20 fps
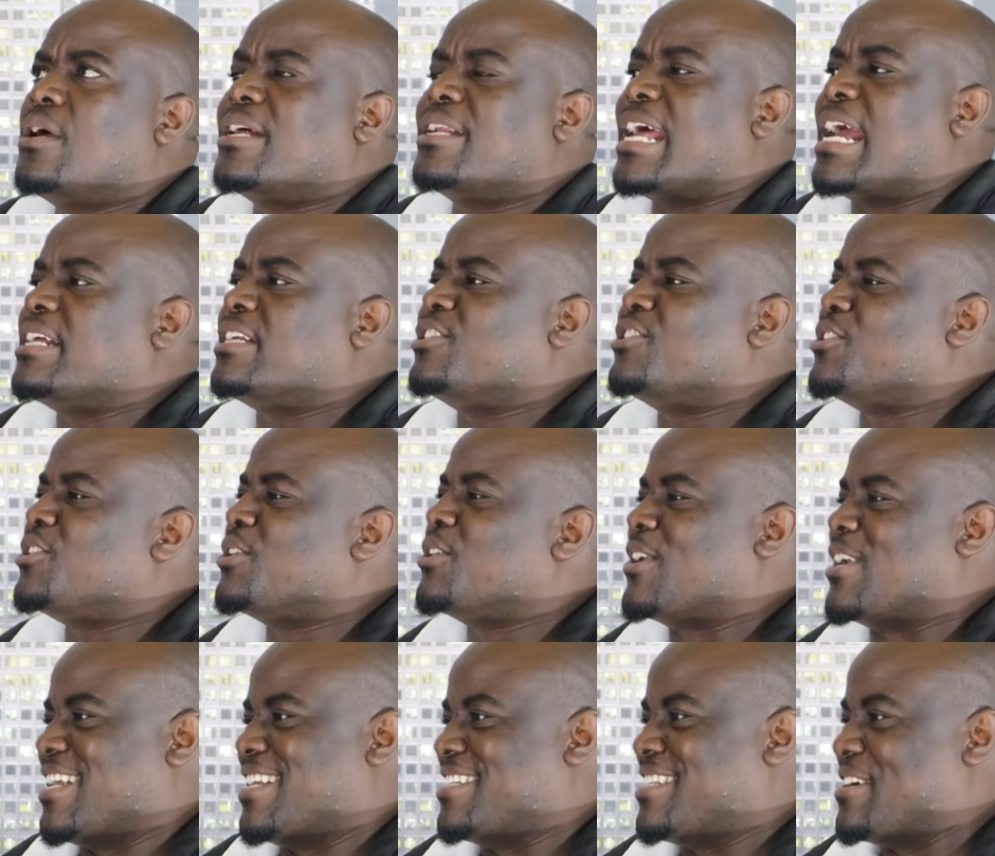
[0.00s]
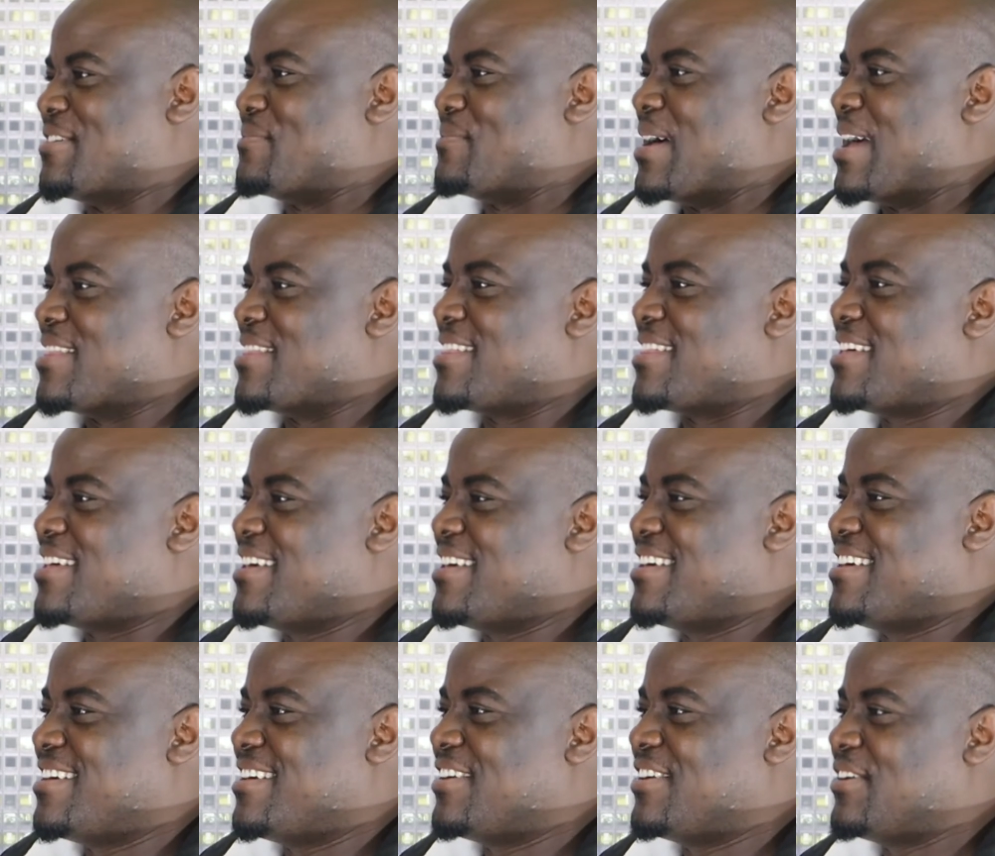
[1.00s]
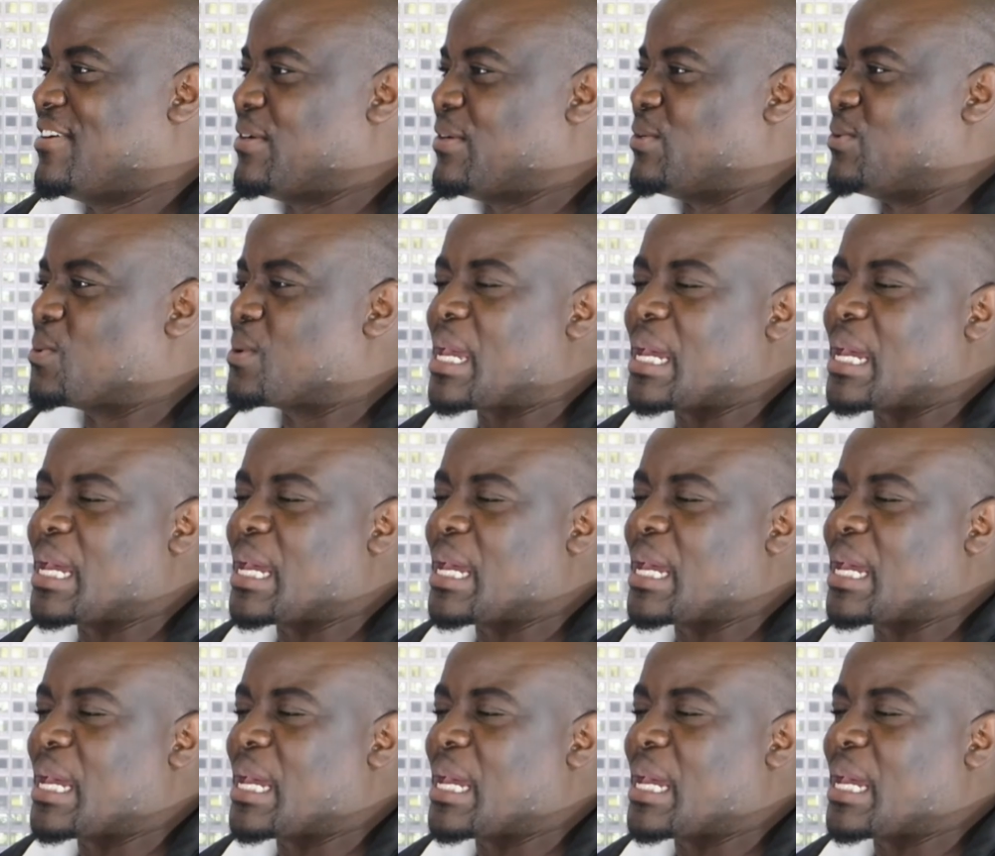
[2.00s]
19 rand a month, you